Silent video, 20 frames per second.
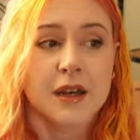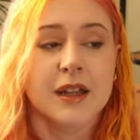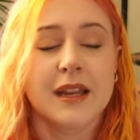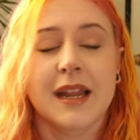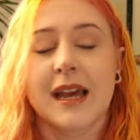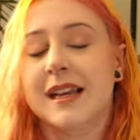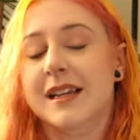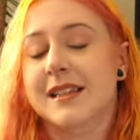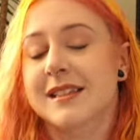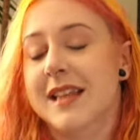And
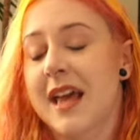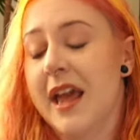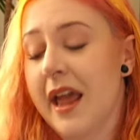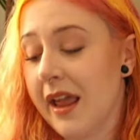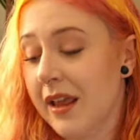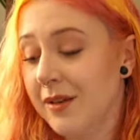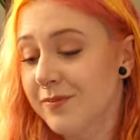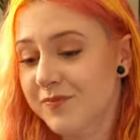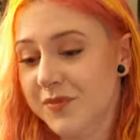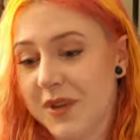like I say,
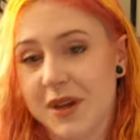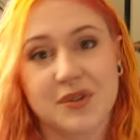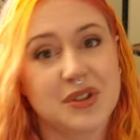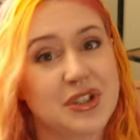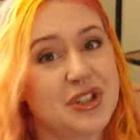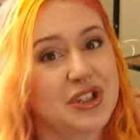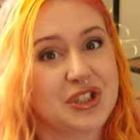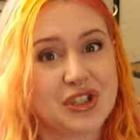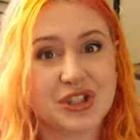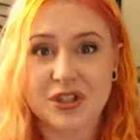it
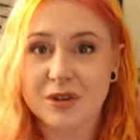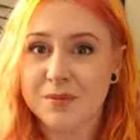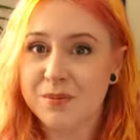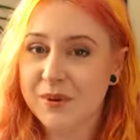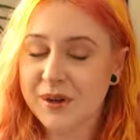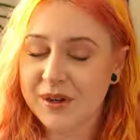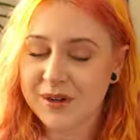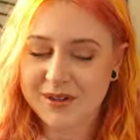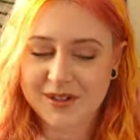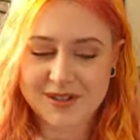was just
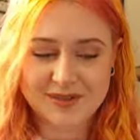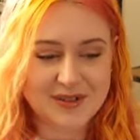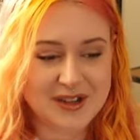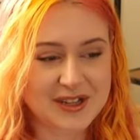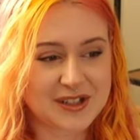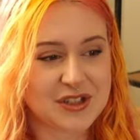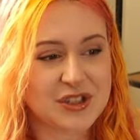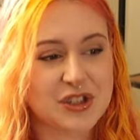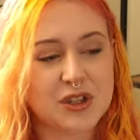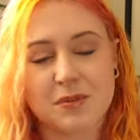super
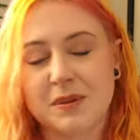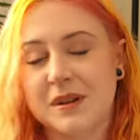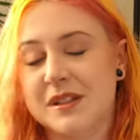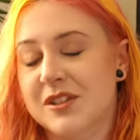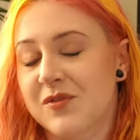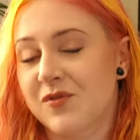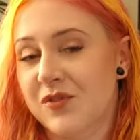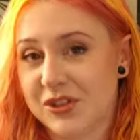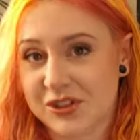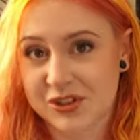
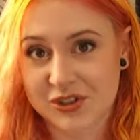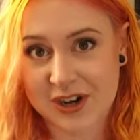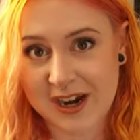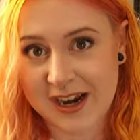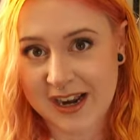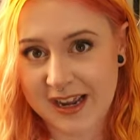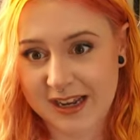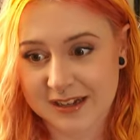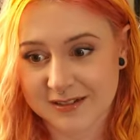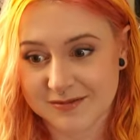
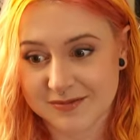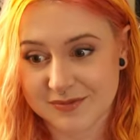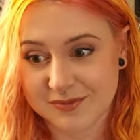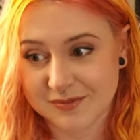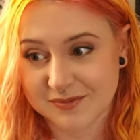frustrating